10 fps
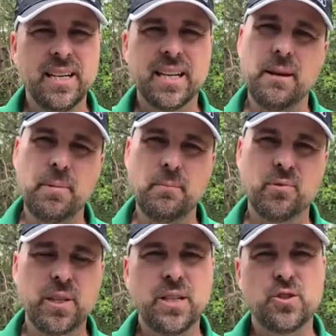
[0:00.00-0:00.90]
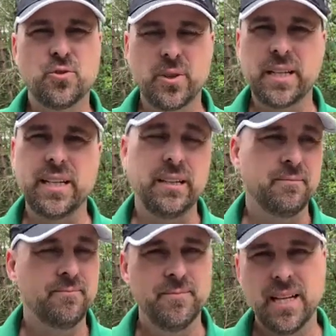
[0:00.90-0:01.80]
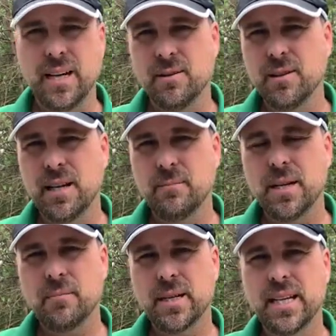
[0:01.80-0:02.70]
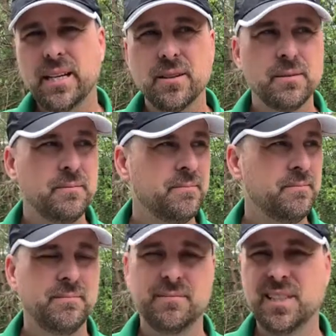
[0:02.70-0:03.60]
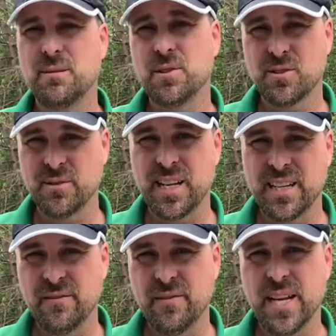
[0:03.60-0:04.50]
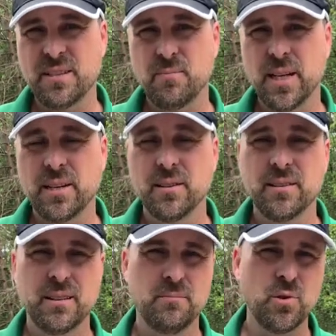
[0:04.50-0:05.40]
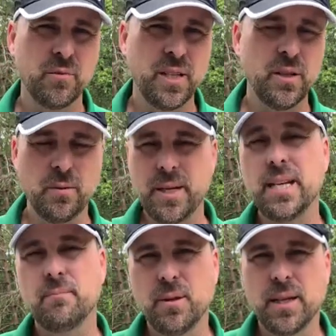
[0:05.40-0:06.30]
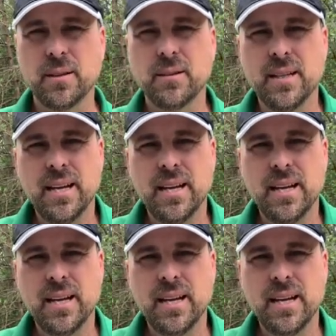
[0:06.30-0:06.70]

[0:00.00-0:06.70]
can be pretty tricky. Now, I'm not a beginner, I'm also not an advanced player, I'm more of an intermediate player,